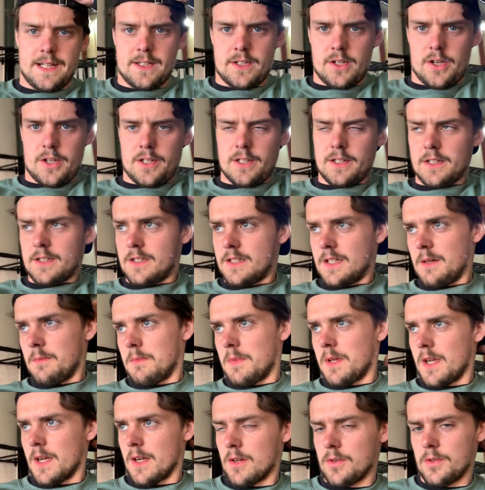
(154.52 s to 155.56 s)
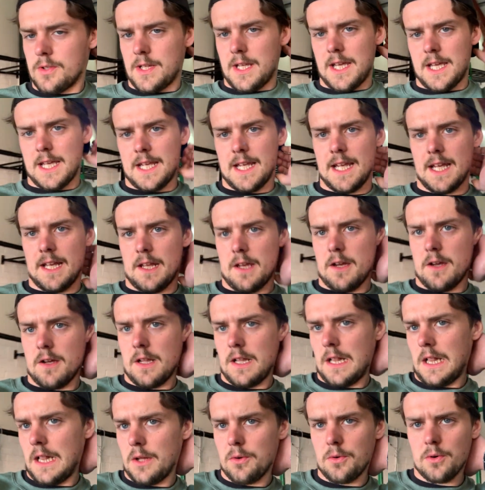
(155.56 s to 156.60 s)
down at the gym here, going to get a
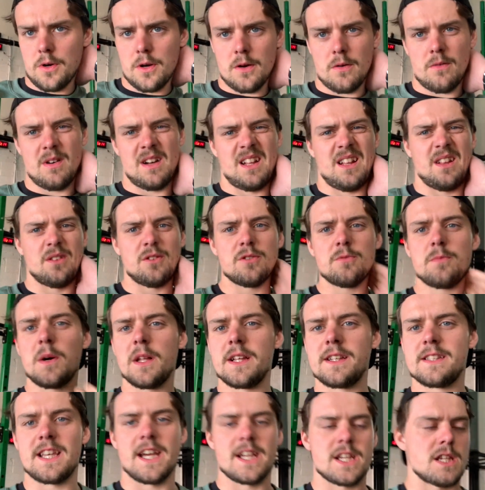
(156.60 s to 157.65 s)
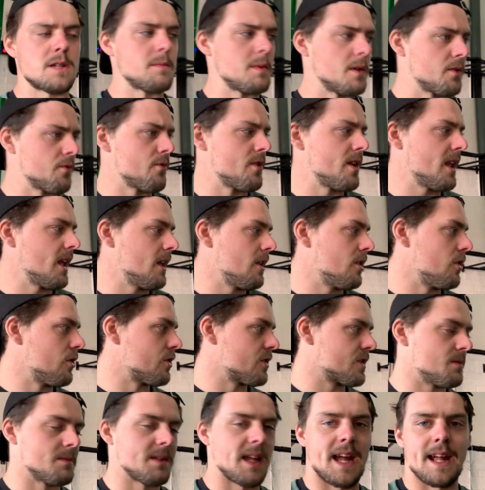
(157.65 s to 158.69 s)
lower body session, but really doing
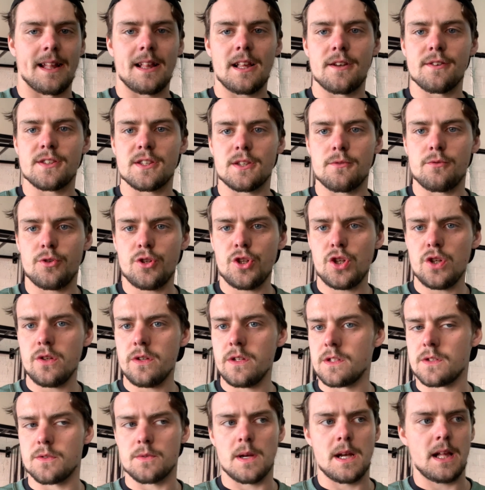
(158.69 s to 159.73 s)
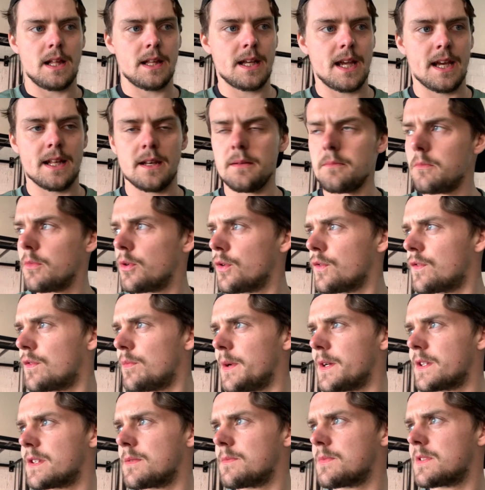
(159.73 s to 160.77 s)
some deadlifts. Only shoes as well, kind of moved
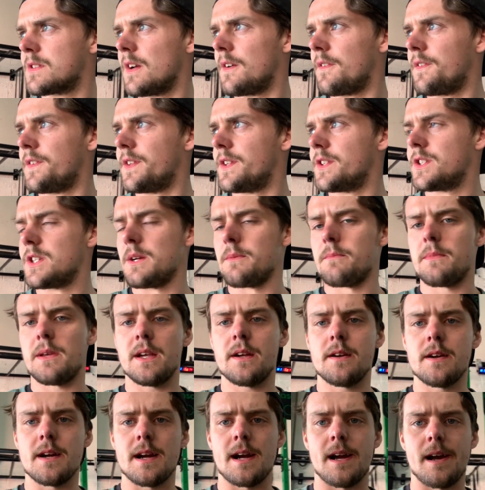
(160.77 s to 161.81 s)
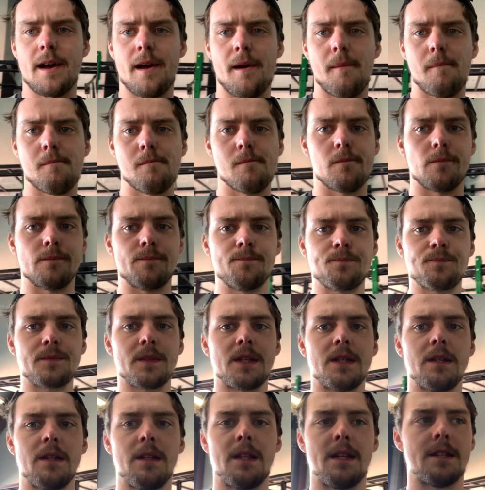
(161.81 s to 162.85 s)
about some stuff in the gym here.
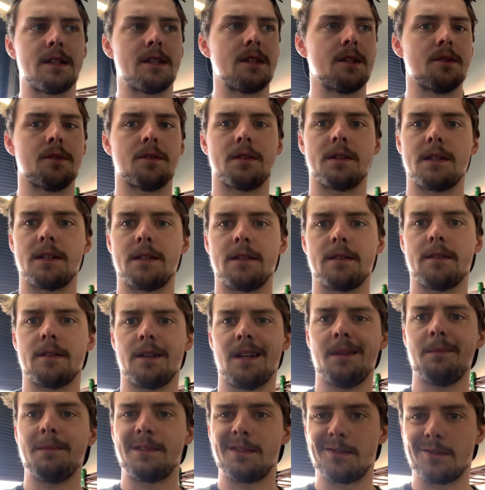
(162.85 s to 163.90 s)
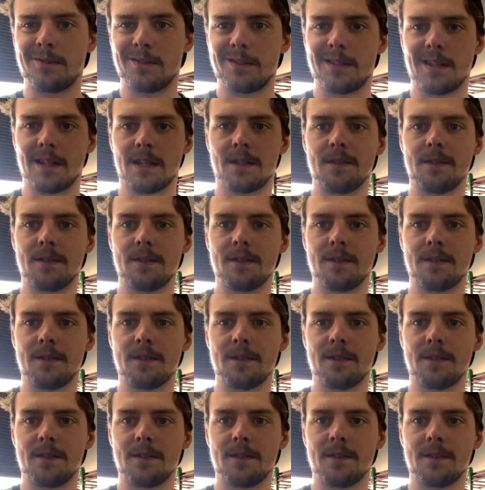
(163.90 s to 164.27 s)
Let you know, or let me know what you think